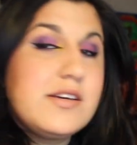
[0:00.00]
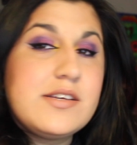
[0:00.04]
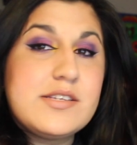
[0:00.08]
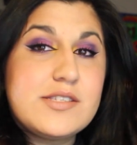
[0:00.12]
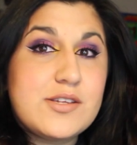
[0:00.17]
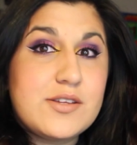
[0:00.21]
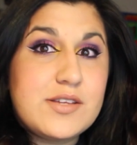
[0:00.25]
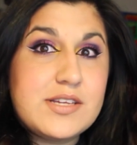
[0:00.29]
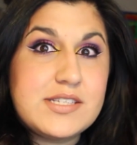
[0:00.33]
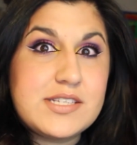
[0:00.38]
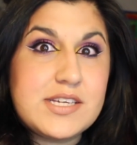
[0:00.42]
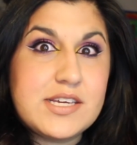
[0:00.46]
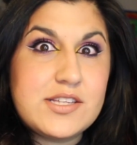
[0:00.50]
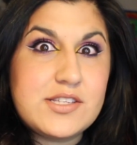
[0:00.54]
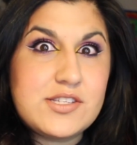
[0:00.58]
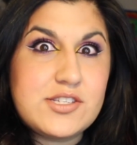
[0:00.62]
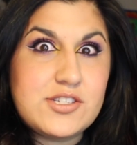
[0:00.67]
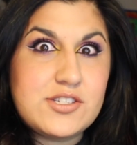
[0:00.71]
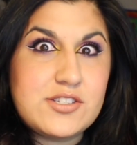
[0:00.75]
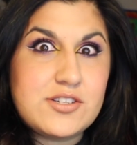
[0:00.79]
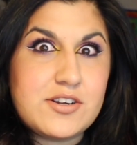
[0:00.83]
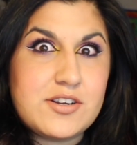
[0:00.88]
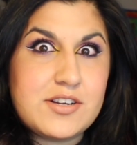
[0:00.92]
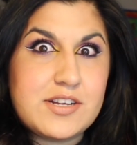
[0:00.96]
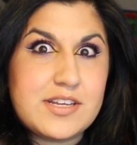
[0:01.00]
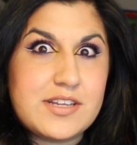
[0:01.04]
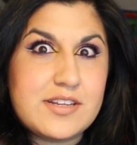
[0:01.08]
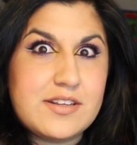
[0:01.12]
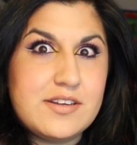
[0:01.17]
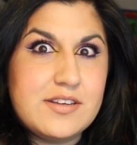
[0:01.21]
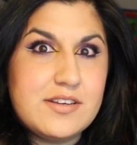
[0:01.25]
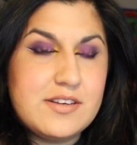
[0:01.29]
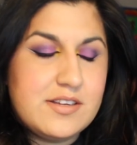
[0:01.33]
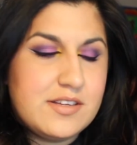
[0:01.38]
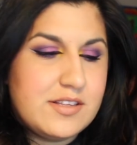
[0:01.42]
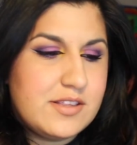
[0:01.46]
So let's get
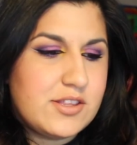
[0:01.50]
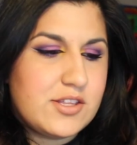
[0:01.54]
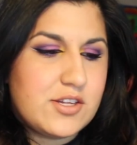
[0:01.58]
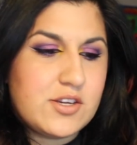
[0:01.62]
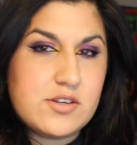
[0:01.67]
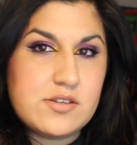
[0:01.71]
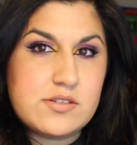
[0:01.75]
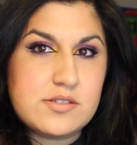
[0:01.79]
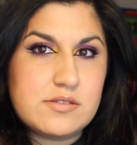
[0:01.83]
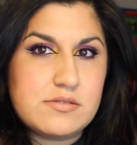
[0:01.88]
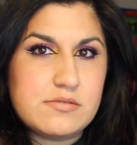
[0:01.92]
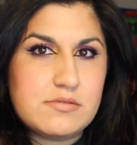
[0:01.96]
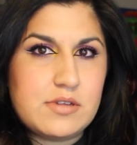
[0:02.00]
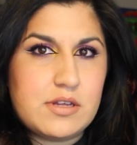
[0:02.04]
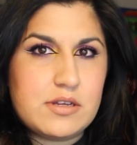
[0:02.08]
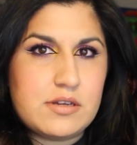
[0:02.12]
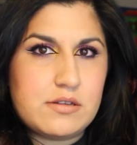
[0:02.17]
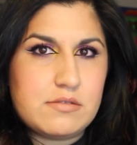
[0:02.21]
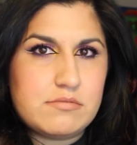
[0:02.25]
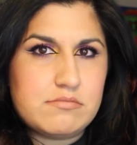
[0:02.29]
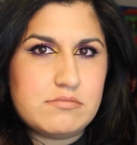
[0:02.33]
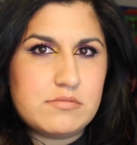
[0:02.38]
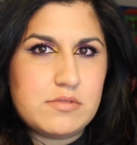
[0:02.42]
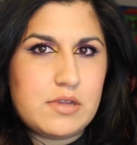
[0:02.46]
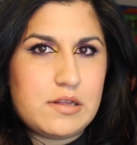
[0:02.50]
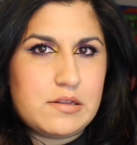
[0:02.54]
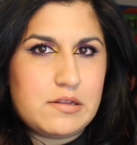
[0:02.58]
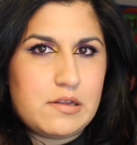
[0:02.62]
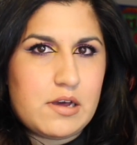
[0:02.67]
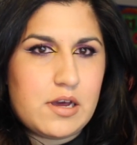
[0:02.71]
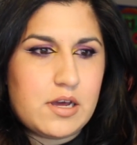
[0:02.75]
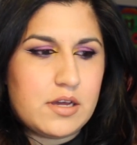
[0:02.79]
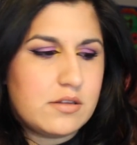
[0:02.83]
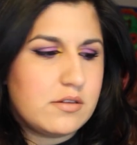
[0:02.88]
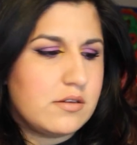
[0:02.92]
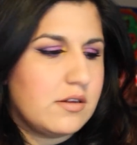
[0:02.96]
started. There's a
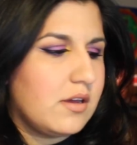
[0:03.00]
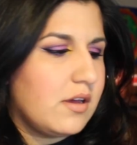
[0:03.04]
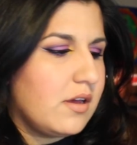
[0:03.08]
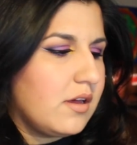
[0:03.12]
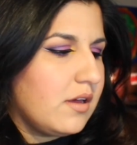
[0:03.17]
lot.